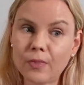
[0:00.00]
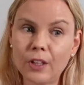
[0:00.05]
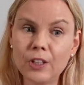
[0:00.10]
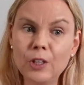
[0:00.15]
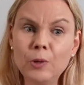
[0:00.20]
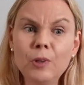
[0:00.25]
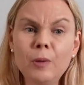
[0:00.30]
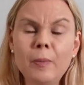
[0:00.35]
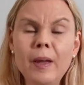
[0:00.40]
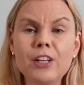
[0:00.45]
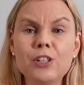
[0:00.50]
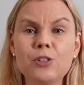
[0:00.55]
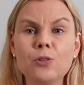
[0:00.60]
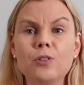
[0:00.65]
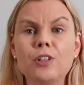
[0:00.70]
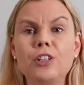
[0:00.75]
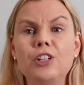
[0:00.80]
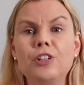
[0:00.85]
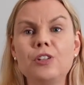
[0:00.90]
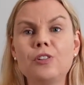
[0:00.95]
You want to make
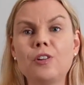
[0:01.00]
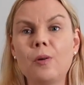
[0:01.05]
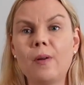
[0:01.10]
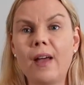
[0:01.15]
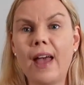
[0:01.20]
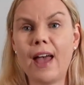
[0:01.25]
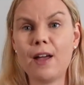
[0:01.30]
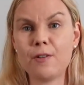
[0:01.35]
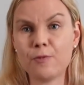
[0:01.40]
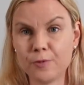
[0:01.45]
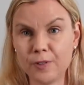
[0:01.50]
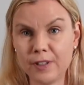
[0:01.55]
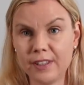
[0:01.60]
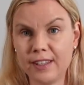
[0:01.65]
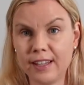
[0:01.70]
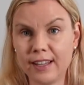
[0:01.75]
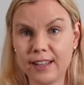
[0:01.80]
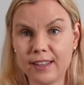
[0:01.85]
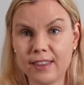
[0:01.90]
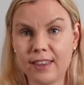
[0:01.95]
sure that you know
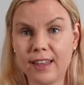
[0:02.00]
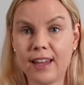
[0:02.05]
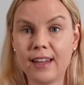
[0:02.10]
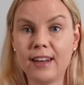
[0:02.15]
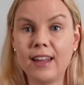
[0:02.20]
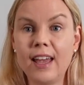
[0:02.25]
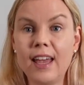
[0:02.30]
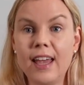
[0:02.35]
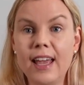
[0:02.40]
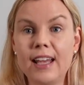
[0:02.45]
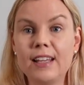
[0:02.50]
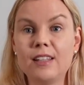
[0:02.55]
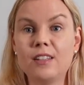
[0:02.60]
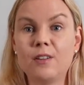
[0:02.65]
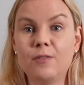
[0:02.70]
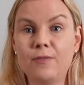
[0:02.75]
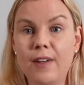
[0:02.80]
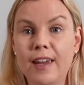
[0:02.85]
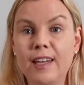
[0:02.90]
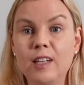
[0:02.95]
everything that is
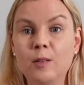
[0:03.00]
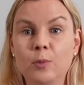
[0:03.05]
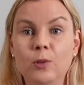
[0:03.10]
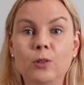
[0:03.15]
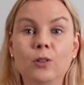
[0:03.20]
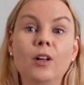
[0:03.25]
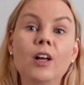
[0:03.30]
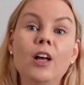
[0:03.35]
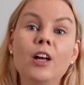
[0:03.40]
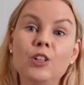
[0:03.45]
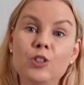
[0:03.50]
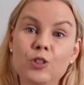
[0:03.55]
available